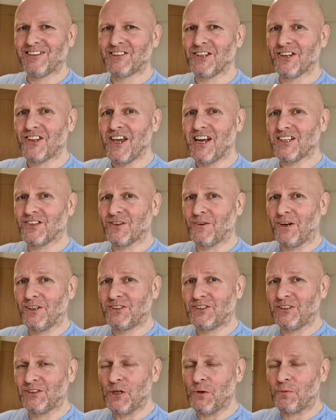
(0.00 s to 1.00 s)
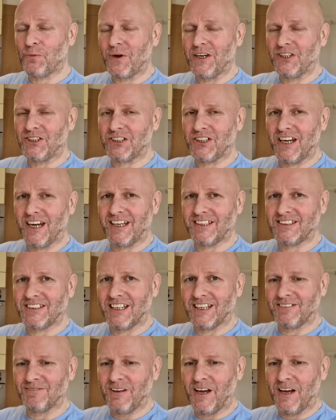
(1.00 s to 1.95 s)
So thanks for watching. I do appreciate it.